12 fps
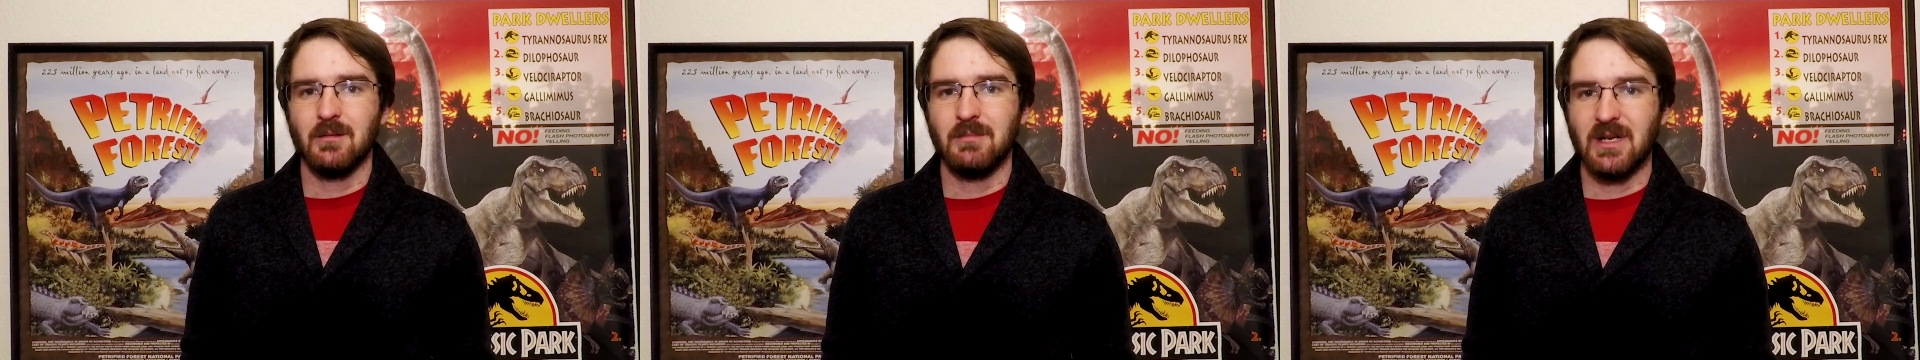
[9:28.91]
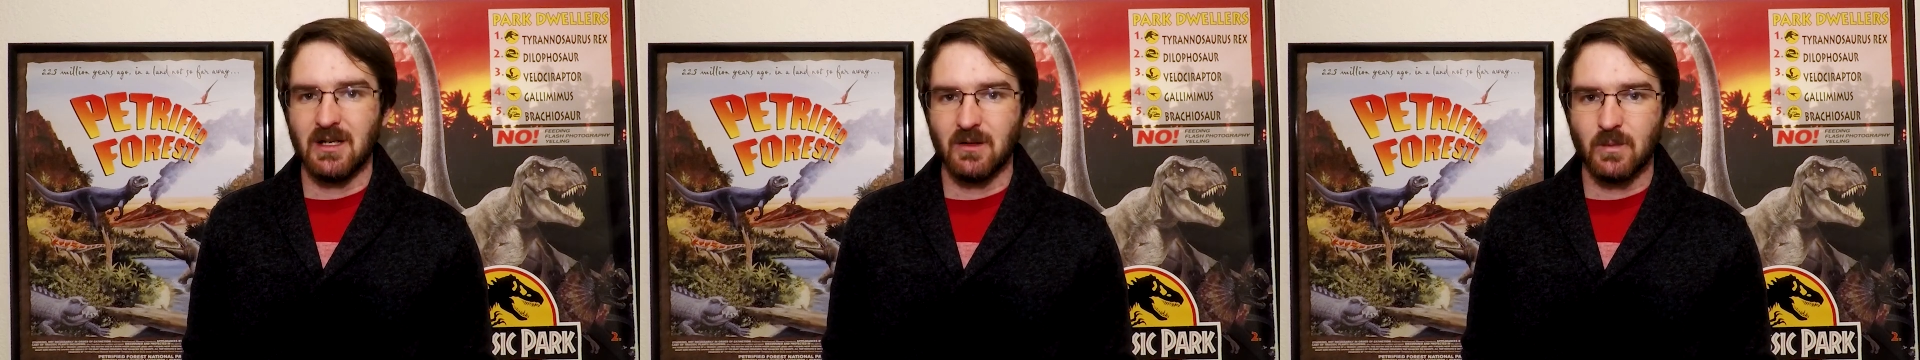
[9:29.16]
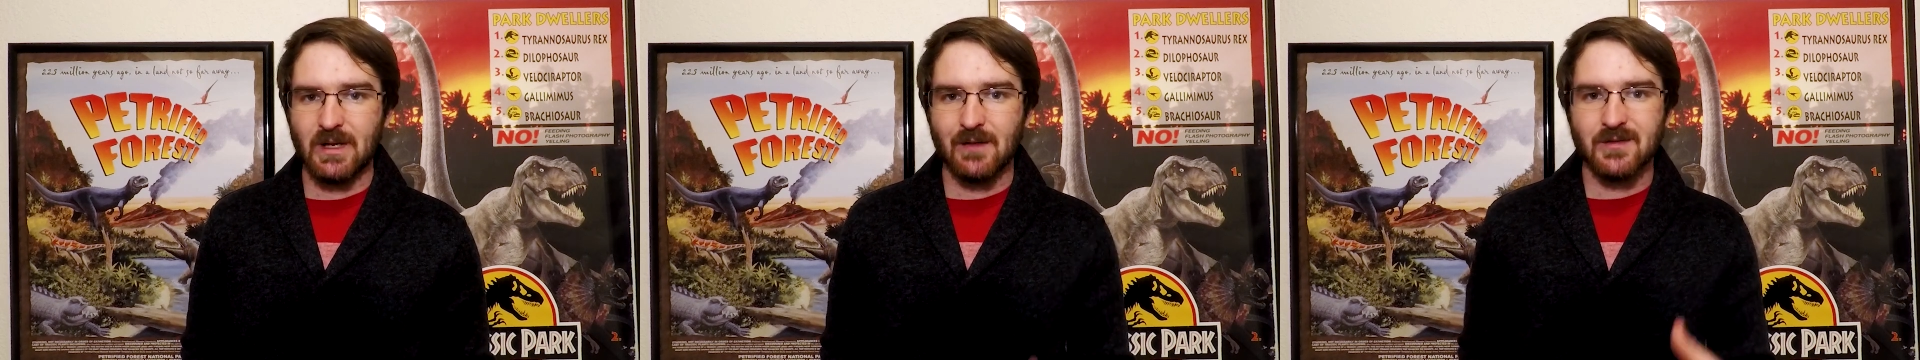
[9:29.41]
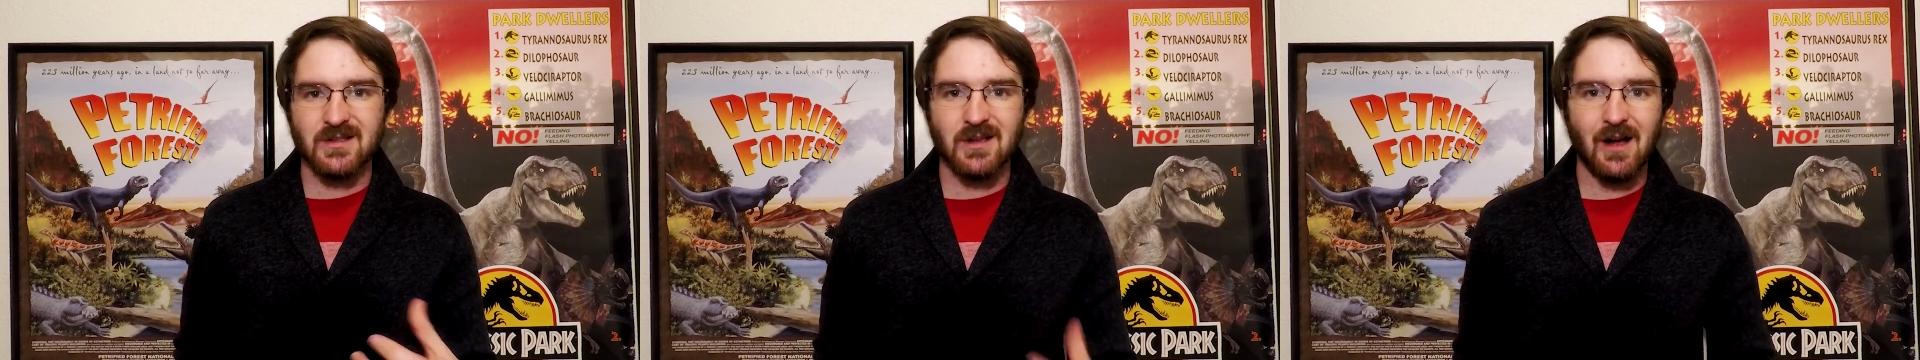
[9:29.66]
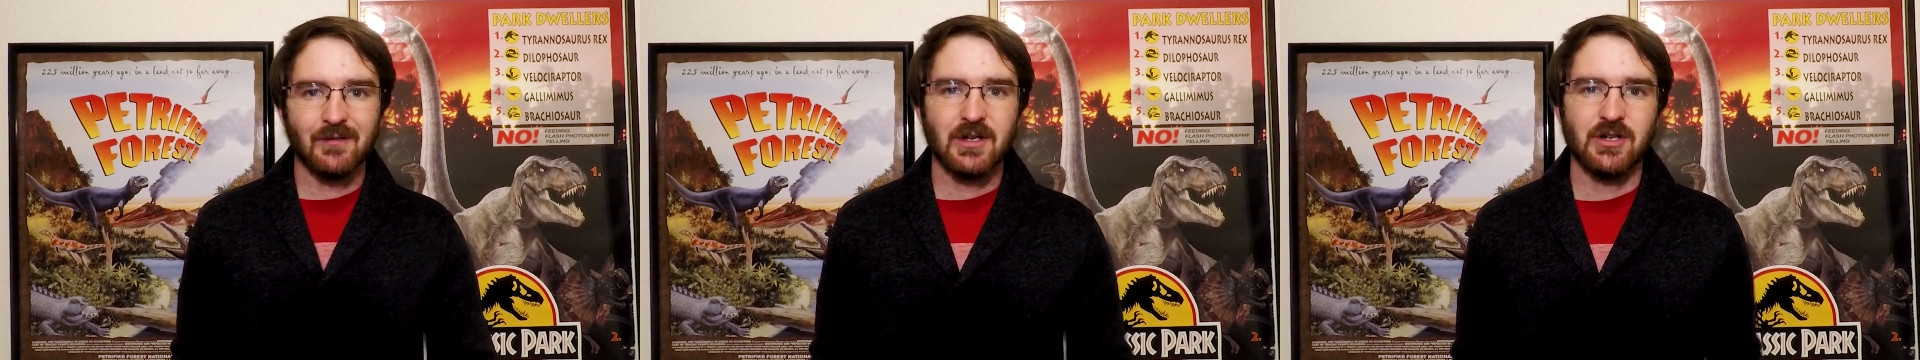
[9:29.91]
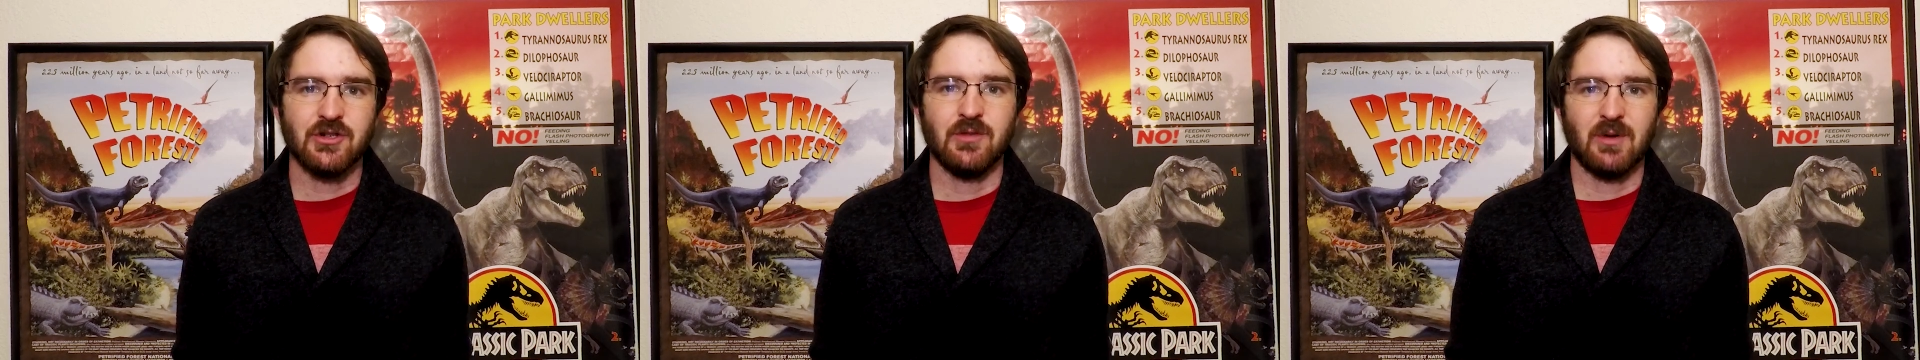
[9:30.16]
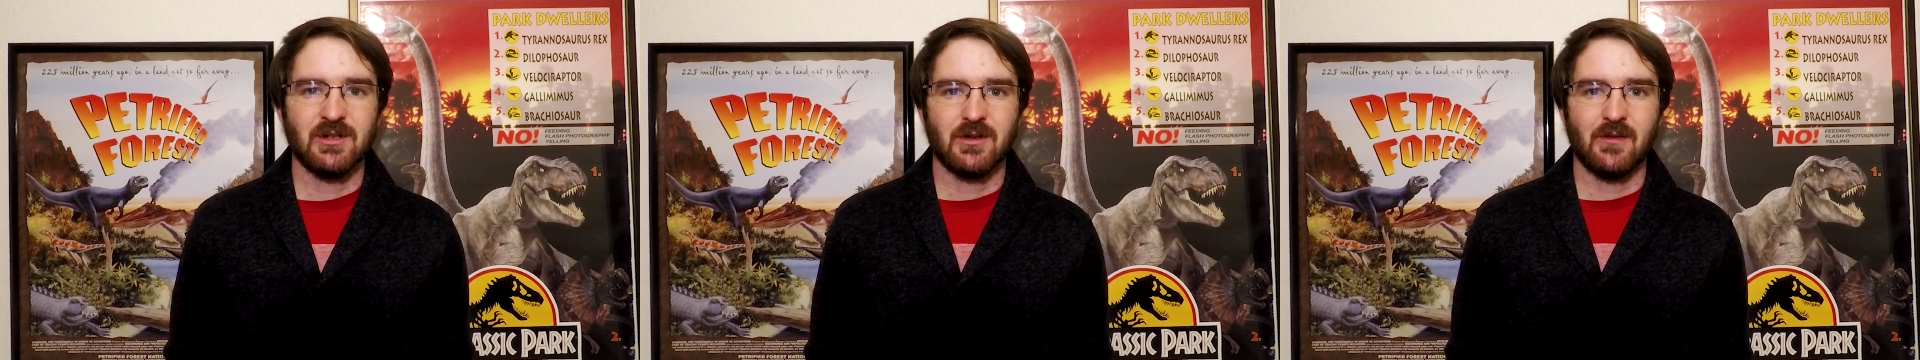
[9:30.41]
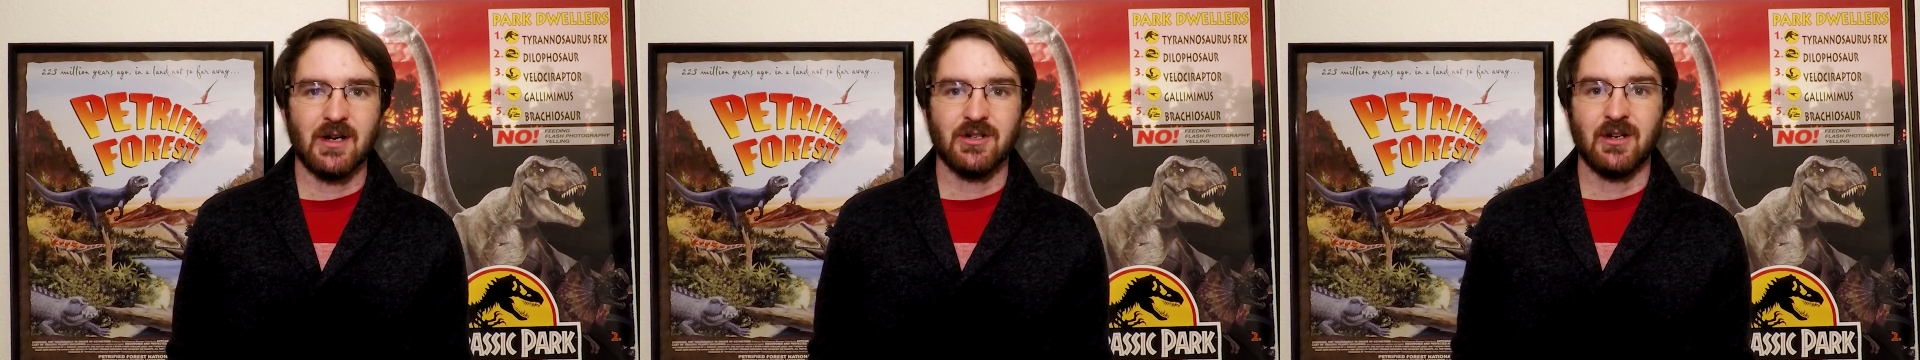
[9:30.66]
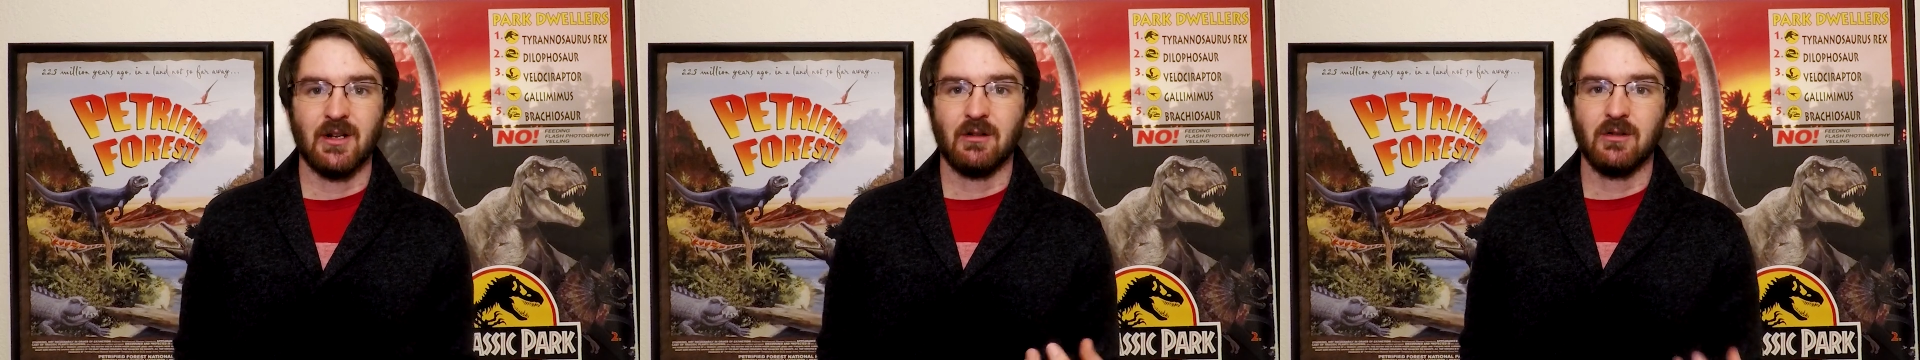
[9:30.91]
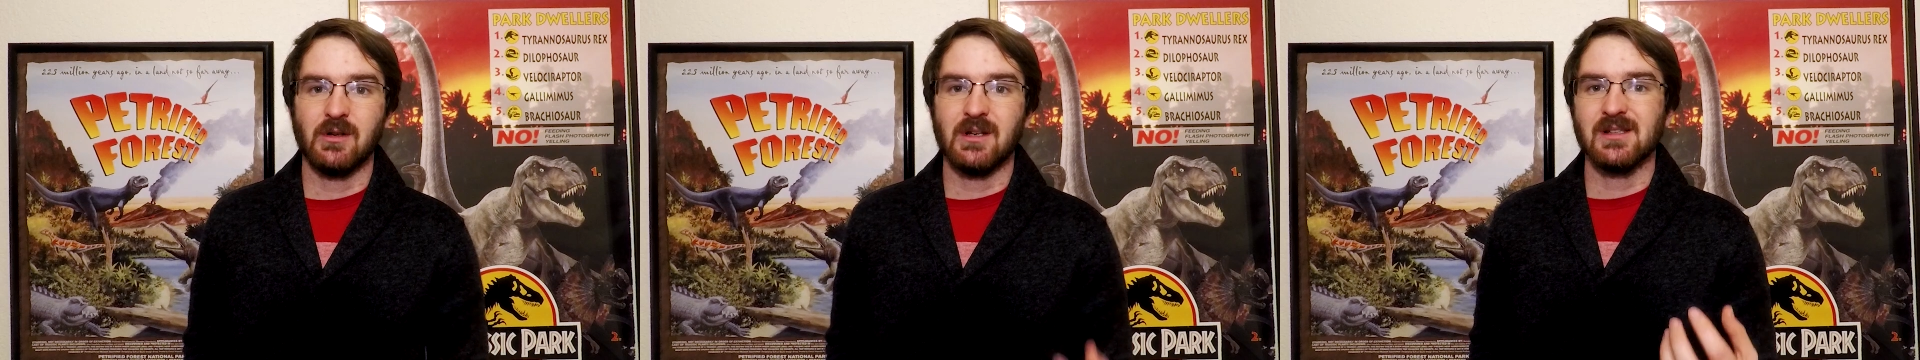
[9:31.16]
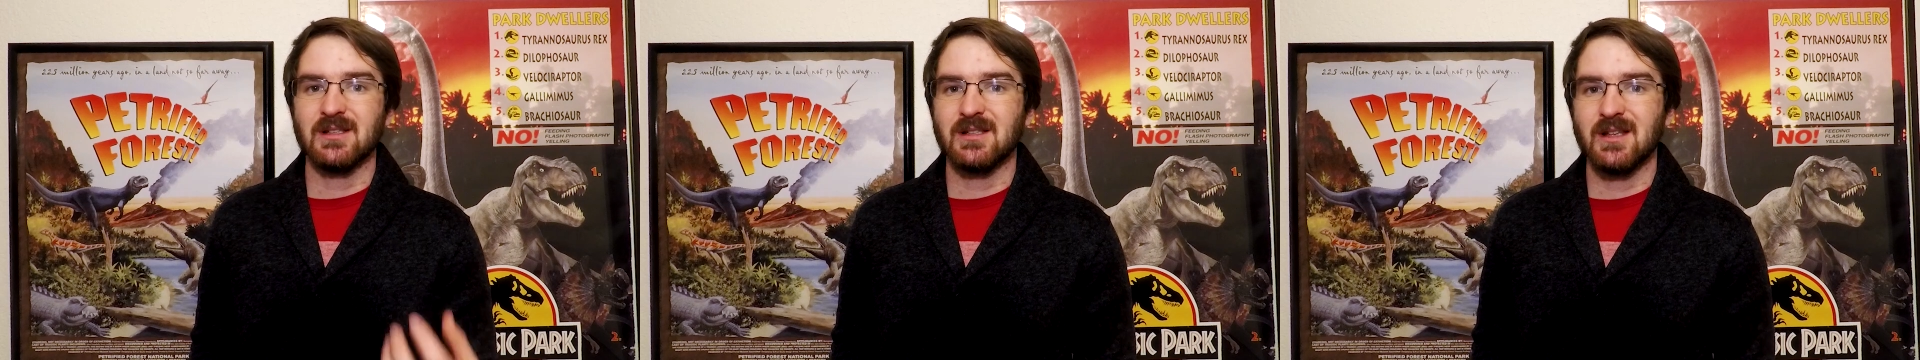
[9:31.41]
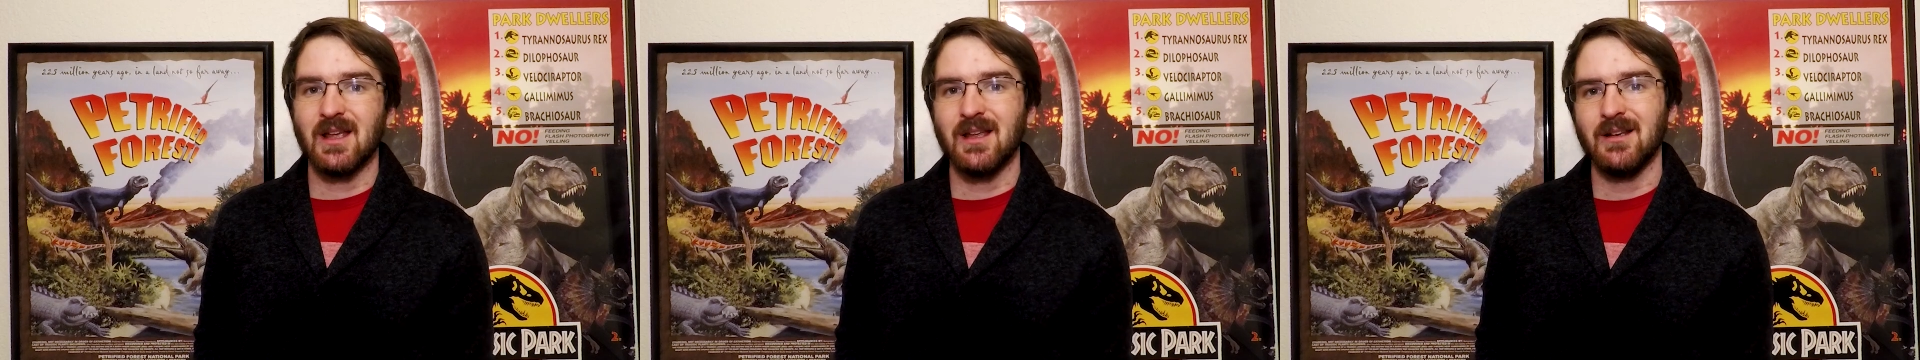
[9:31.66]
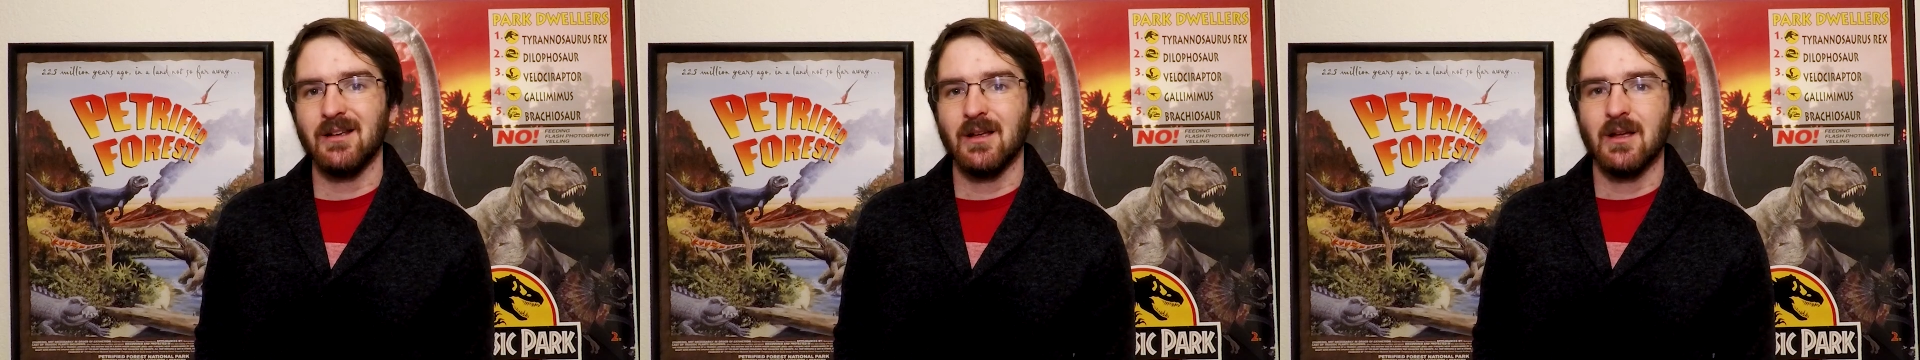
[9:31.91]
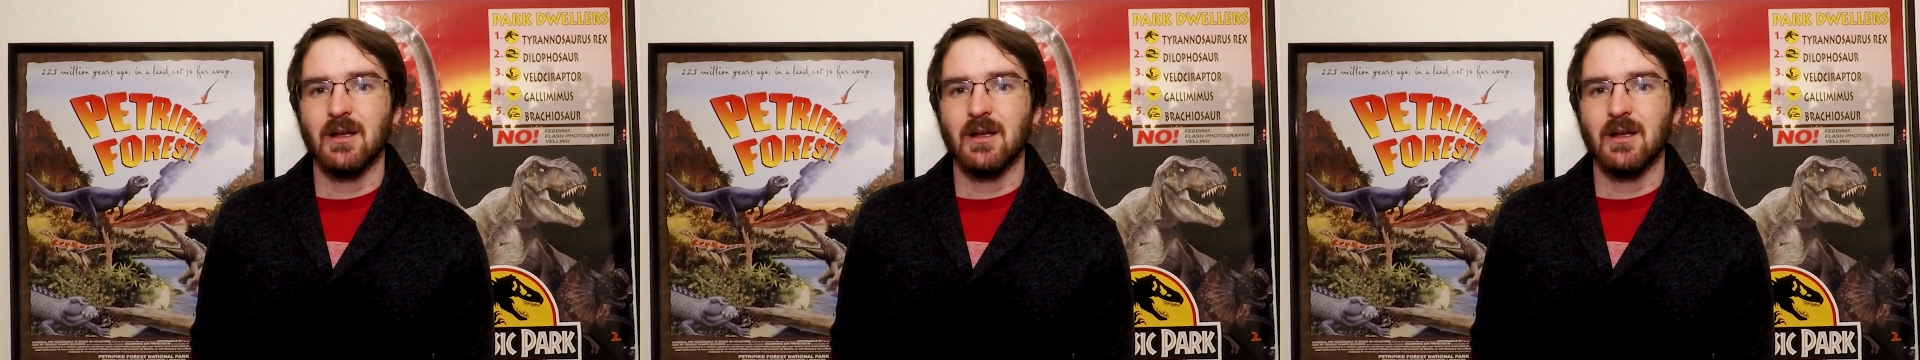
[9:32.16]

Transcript: meaning we have soft tissue preservation, including skin,